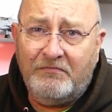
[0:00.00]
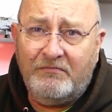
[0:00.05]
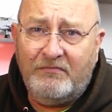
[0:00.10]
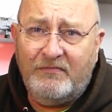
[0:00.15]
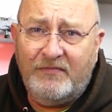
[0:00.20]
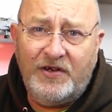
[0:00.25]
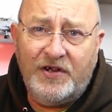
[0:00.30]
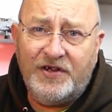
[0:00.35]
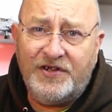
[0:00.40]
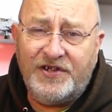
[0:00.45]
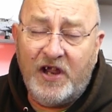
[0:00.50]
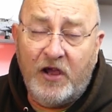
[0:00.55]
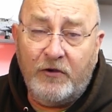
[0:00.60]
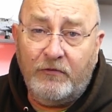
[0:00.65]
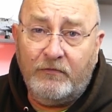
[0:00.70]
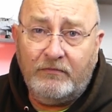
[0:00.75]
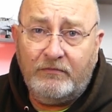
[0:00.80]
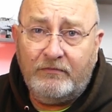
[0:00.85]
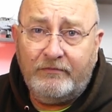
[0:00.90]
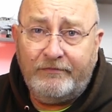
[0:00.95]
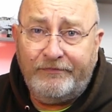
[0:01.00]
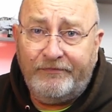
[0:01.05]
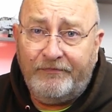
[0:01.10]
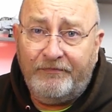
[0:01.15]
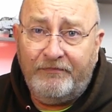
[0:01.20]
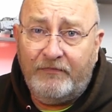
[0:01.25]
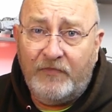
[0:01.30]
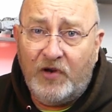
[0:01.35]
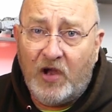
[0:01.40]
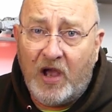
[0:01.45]
just no,
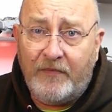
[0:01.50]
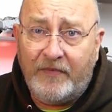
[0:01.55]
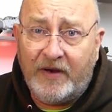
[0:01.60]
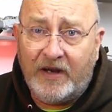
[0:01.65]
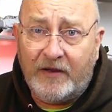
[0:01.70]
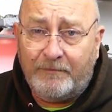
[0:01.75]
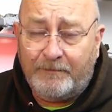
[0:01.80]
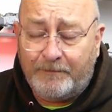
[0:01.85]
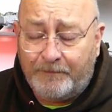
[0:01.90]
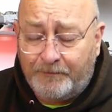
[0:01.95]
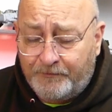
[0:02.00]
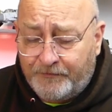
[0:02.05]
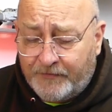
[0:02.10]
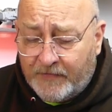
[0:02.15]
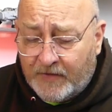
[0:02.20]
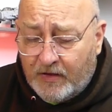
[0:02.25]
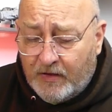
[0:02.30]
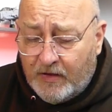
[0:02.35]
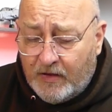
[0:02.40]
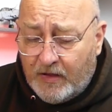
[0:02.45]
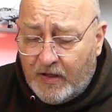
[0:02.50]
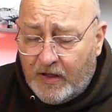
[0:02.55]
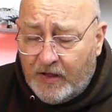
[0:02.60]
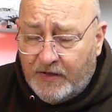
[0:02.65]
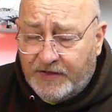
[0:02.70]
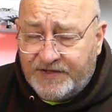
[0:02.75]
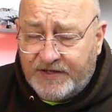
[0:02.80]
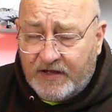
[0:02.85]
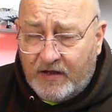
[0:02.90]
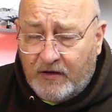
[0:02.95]
not having it.
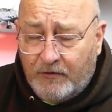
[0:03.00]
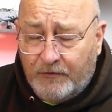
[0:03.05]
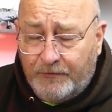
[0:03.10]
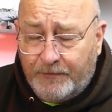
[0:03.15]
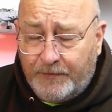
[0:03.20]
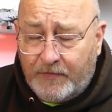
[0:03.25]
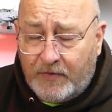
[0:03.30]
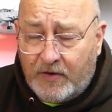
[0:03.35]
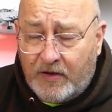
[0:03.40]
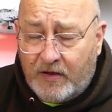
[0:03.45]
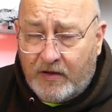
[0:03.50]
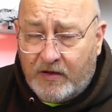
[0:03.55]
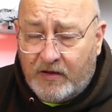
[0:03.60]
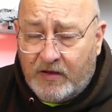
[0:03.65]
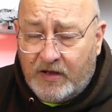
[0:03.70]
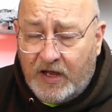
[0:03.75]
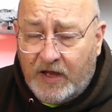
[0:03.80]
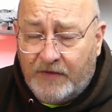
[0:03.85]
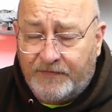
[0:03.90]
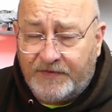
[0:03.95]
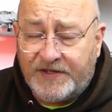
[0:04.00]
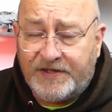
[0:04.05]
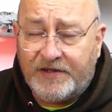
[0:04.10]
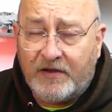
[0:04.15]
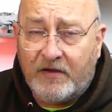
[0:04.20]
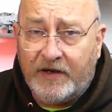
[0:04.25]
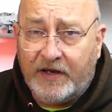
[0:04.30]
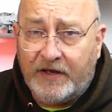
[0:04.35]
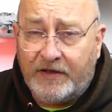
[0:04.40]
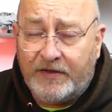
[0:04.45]
So I have
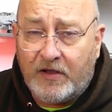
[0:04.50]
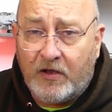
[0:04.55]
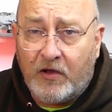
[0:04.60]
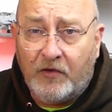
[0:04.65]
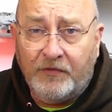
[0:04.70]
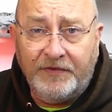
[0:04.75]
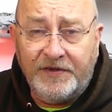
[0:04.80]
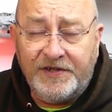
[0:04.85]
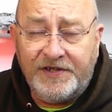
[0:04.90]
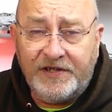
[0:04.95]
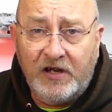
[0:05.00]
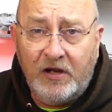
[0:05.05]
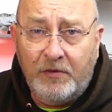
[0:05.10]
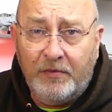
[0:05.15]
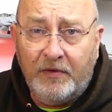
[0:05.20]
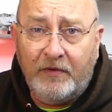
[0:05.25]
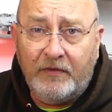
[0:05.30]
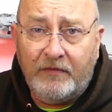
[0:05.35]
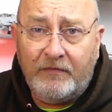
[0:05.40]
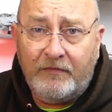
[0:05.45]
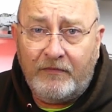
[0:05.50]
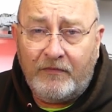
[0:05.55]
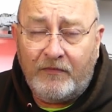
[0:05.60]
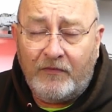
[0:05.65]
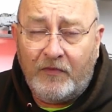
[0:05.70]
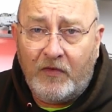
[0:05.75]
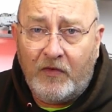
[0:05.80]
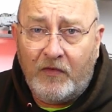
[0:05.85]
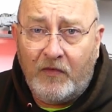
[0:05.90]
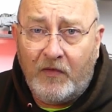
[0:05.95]
decided that on the Sluban
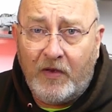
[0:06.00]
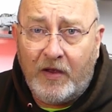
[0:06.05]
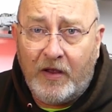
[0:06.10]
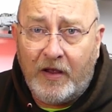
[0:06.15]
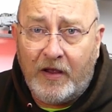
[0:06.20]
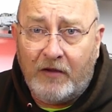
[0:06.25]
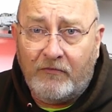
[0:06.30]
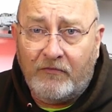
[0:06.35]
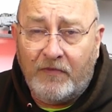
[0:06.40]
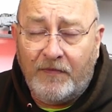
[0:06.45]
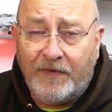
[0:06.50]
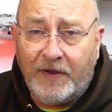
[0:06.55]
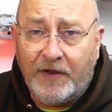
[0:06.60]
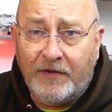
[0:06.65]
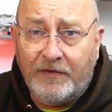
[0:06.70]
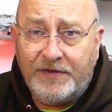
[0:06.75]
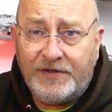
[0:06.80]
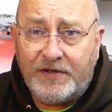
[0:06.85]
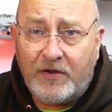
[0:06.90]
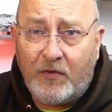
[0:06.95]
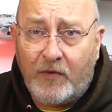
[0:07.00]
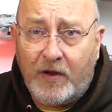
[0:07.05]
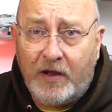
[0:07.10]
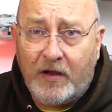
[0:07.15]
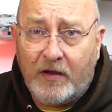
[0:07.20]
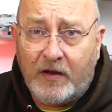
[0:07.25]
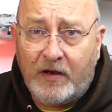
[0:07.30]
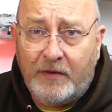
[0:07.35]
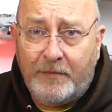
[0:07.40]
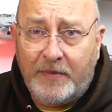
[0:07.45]
reviews we are
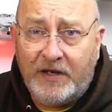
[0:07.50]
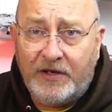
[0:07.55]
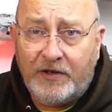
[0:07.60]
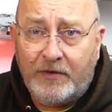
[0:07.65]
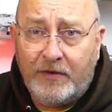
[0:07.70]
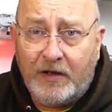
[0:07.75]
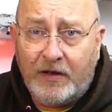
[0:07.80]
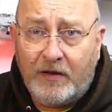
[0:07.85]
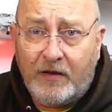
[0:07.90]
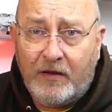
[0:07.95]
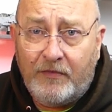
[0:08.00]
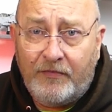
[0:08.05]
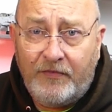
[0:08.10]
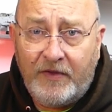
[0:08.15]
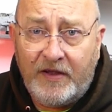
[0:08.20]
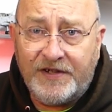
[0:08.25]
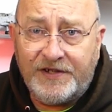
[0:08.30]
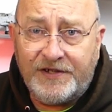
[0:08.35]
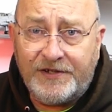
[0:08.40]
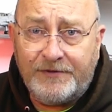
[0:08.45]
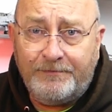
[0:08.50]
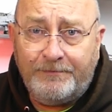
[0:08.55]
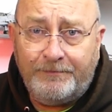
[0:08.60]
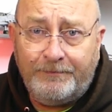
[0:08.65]
going to be doing this.